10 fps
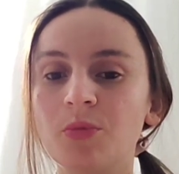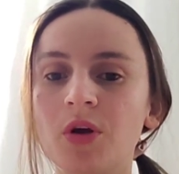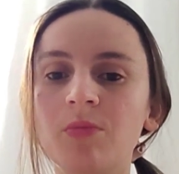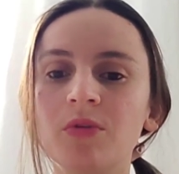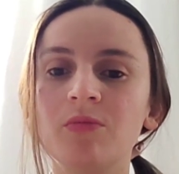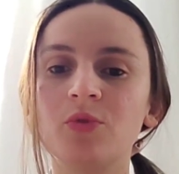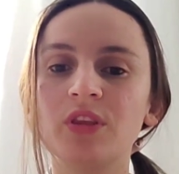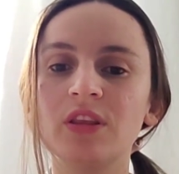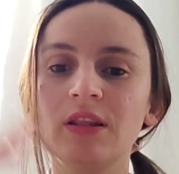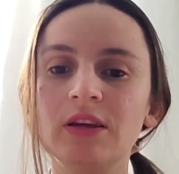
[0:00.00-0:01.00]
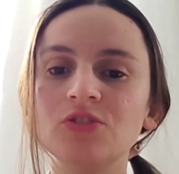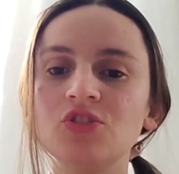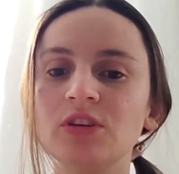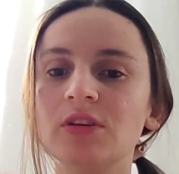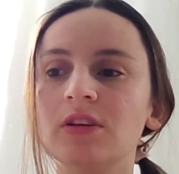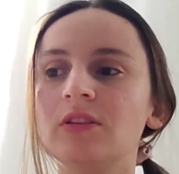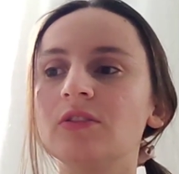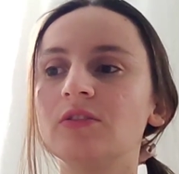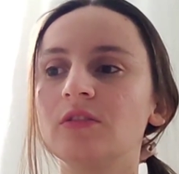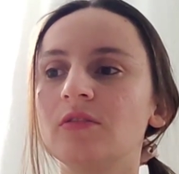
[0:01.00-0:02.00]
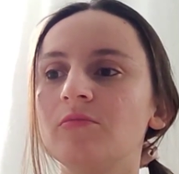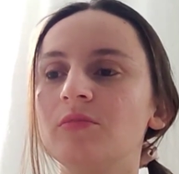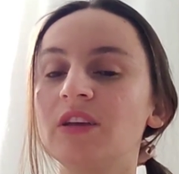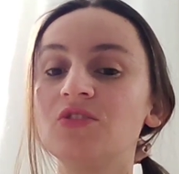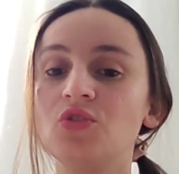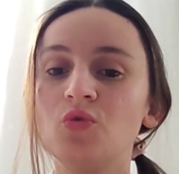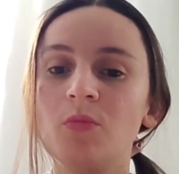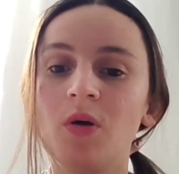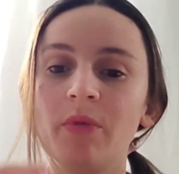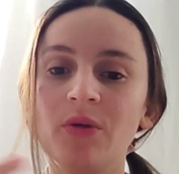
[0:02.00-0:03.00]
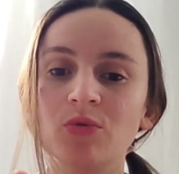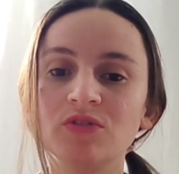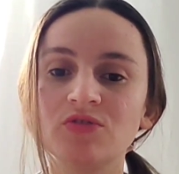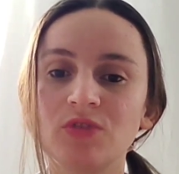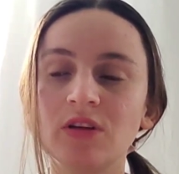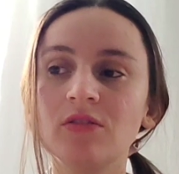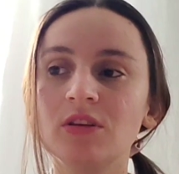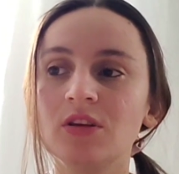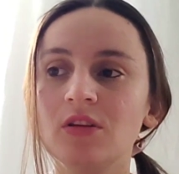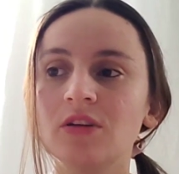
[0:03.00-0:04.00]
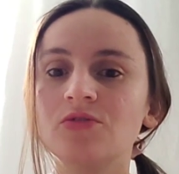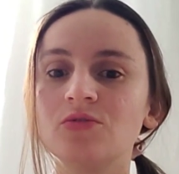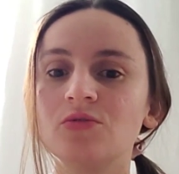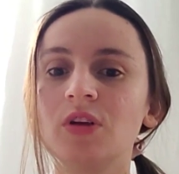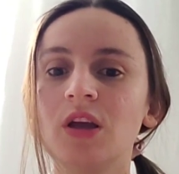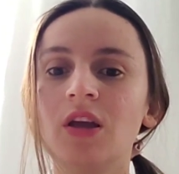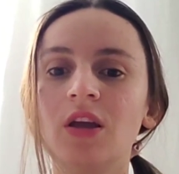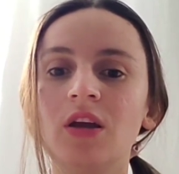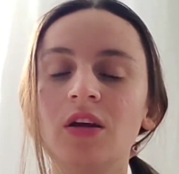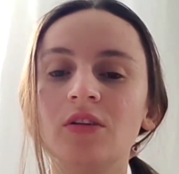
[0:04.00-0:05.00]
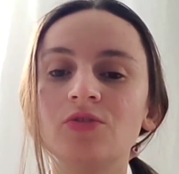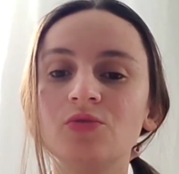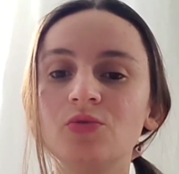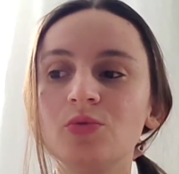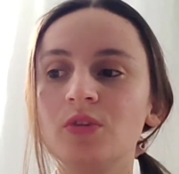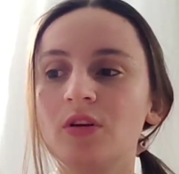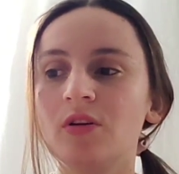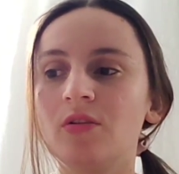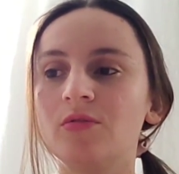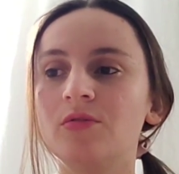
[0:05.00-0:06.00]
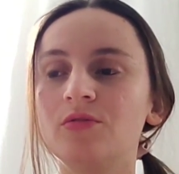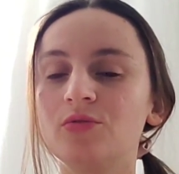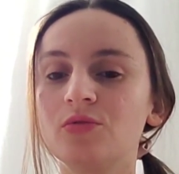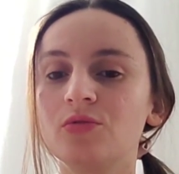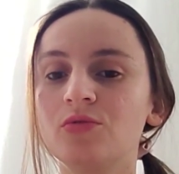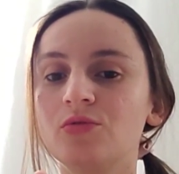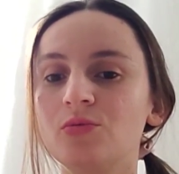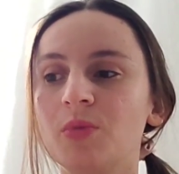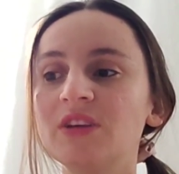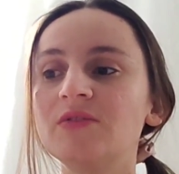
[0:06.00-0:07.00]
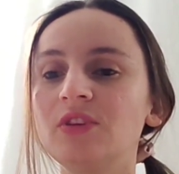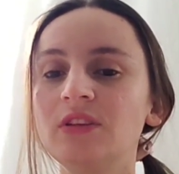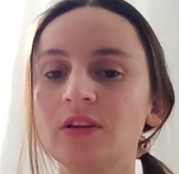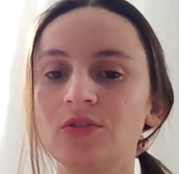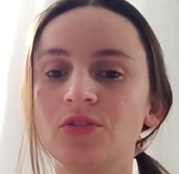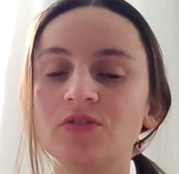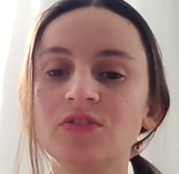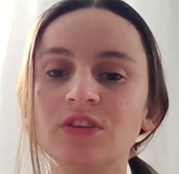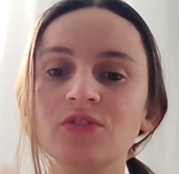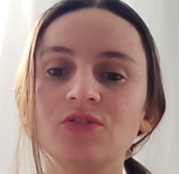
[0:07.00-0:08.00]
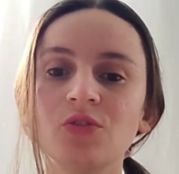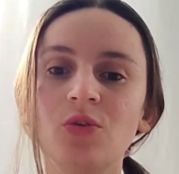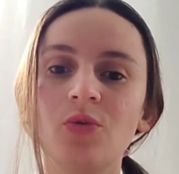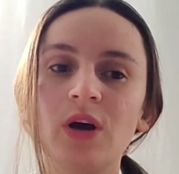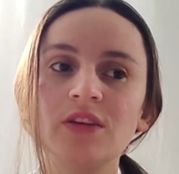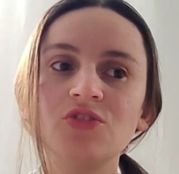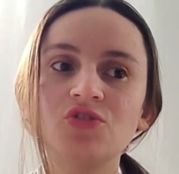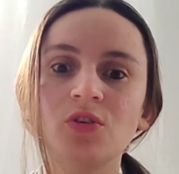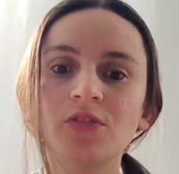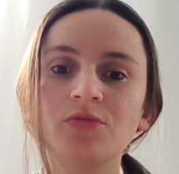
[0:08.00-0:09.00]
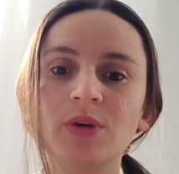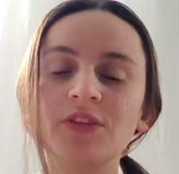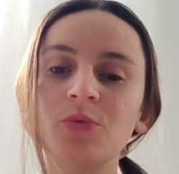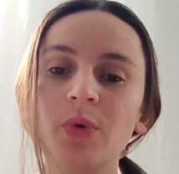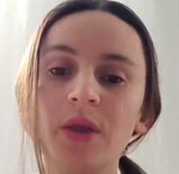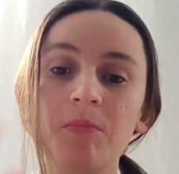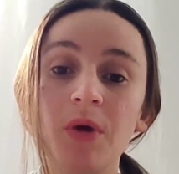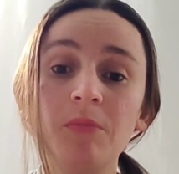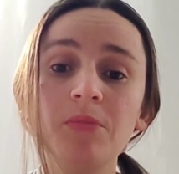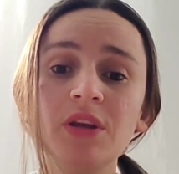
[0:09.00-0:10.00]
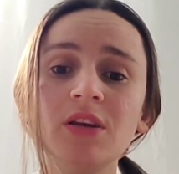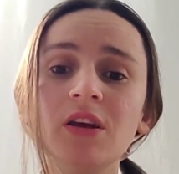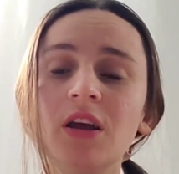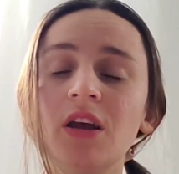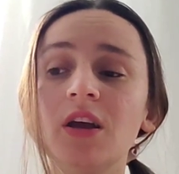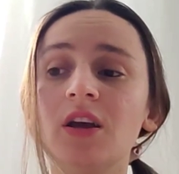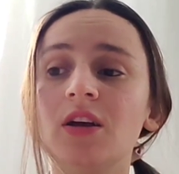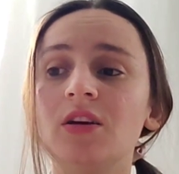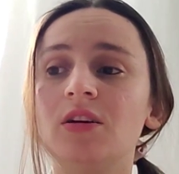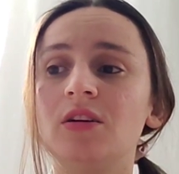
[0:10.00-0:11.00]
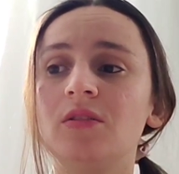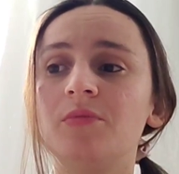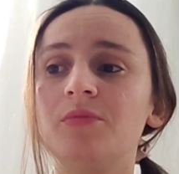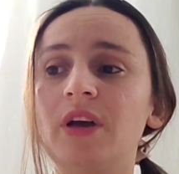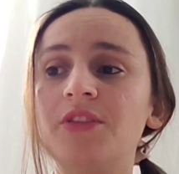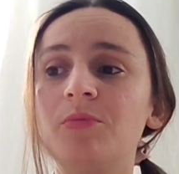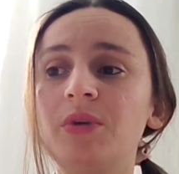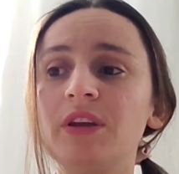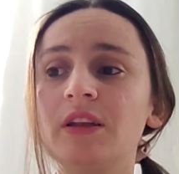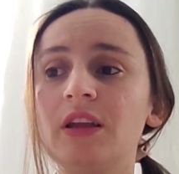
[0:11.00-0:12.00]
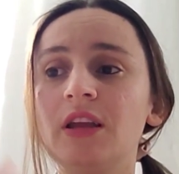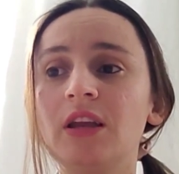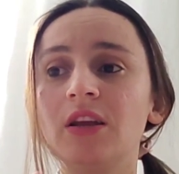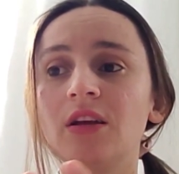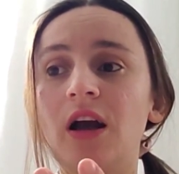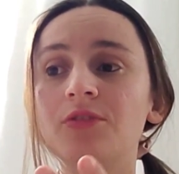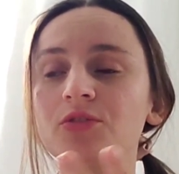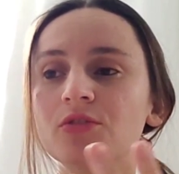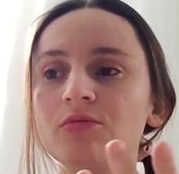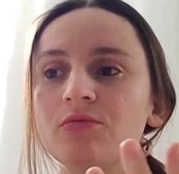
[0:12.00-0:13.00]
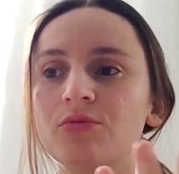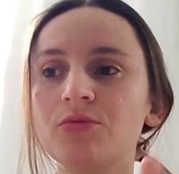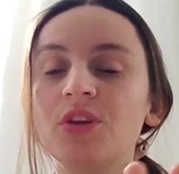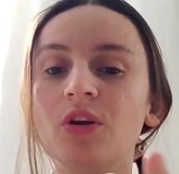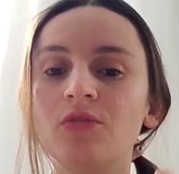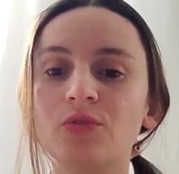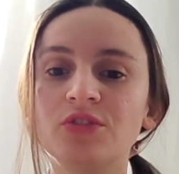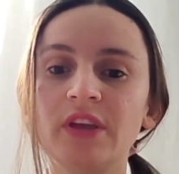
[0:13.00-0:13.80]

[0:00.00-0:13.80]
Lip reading: problem with latching, and as a new mom I was struggling a lot to do breastfeeding and nursing, so I start right away pumping. At the beginning, after 3 or 4